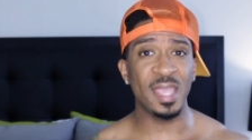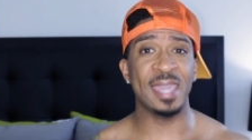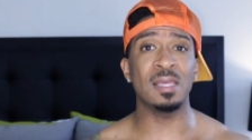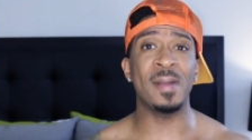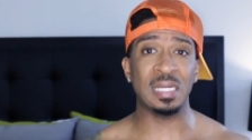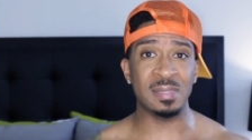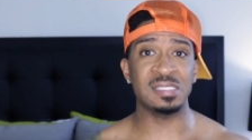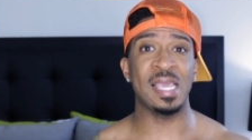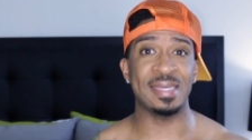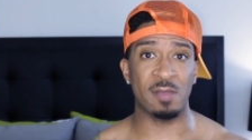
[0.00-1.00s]
and the money was
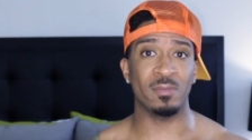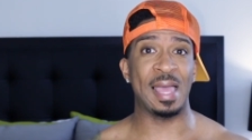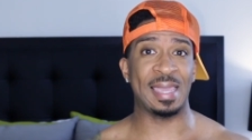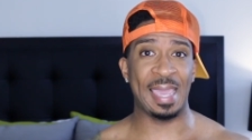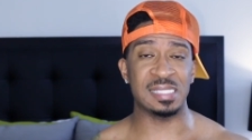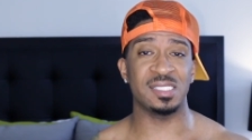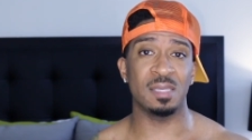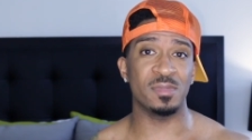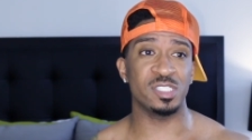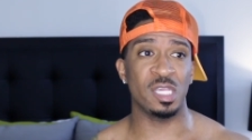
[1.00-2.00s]
taken out from like an
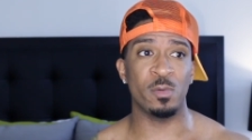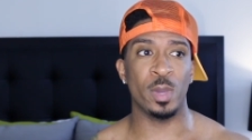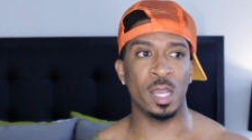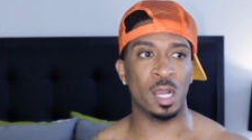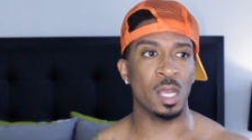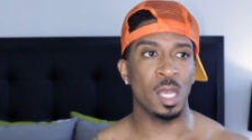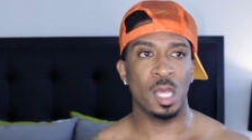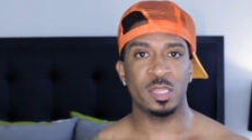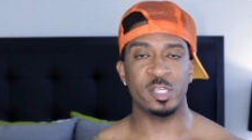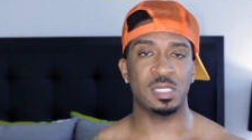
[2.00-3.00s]
ATM machine where
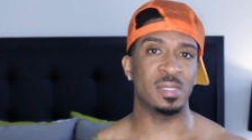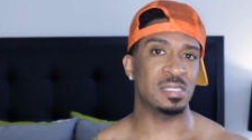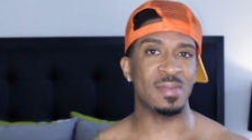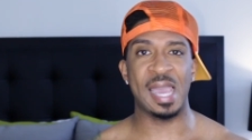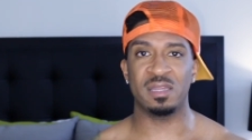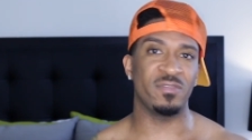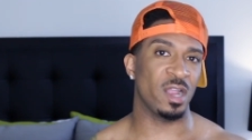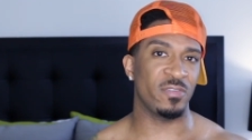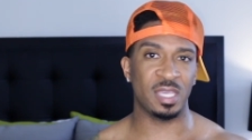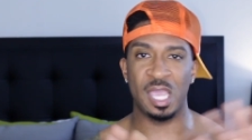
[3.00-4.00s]
there should have been some kind of
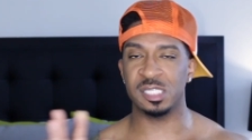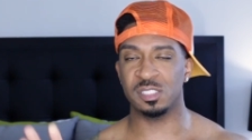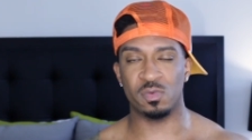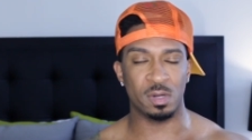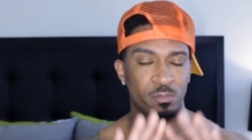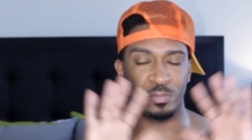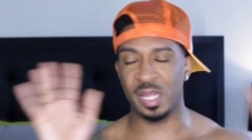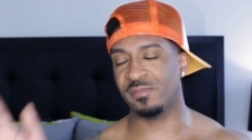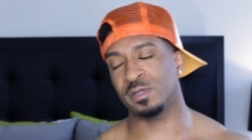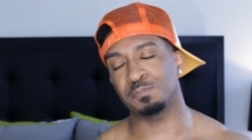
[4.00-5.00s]
verification or
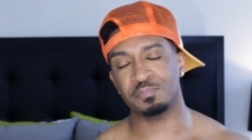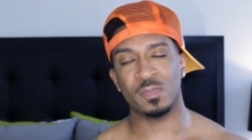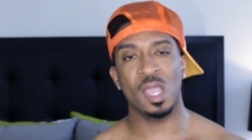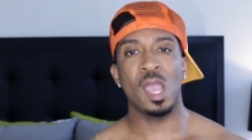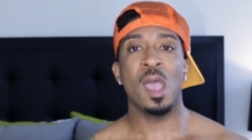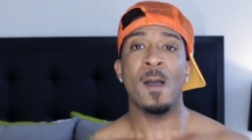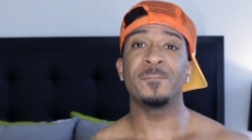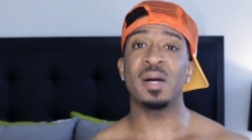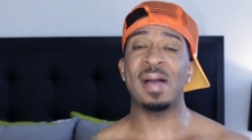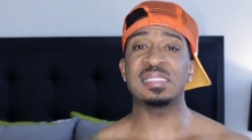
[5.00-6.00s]
whatever.
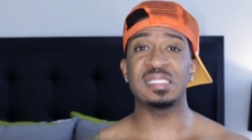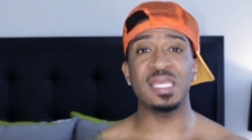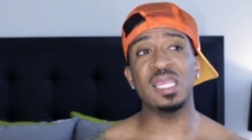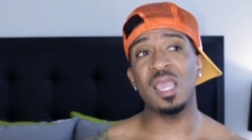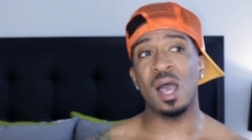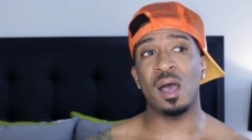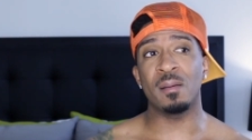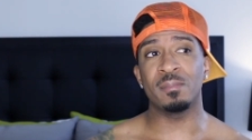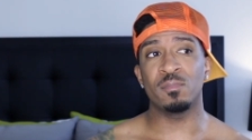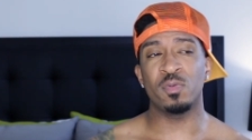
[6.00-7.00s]
But my TD,
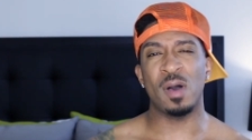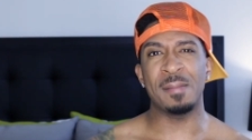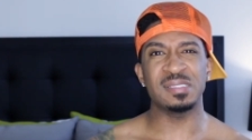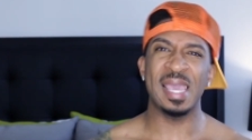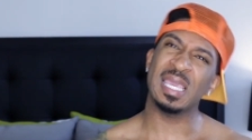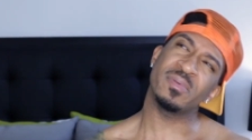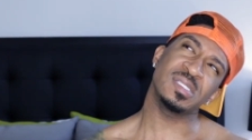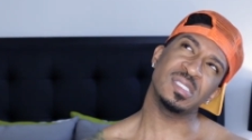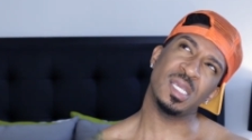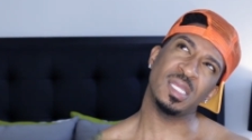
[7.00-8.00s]
um, well, I'm saying it
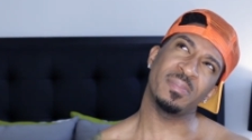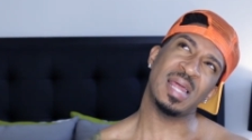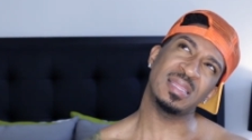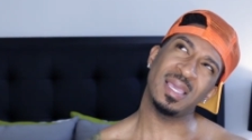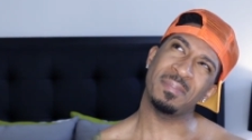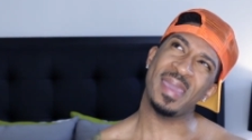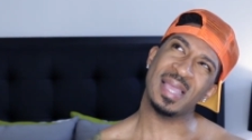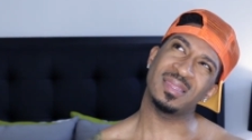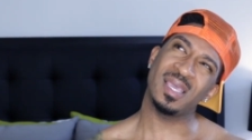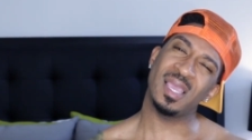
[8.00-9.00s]
was TD, but I think
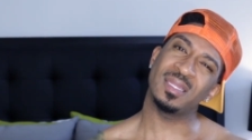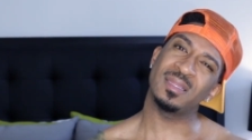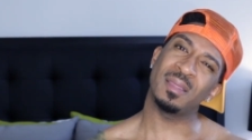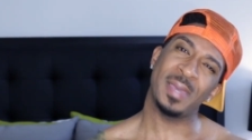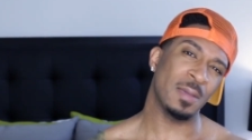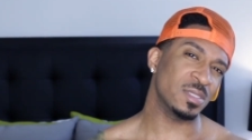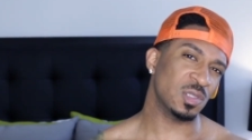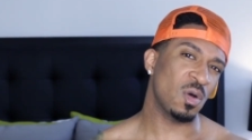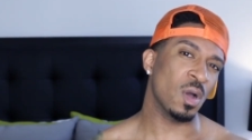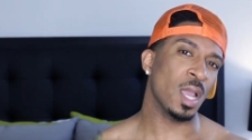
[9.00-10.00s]
back then the bank
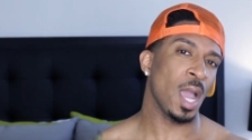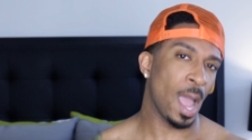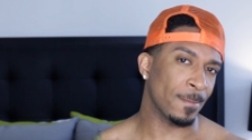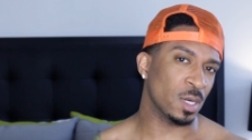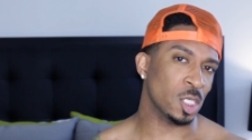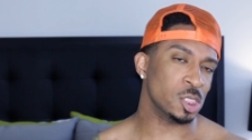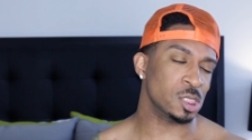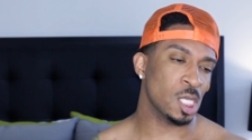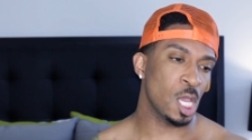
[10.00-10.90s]
was called Commerce.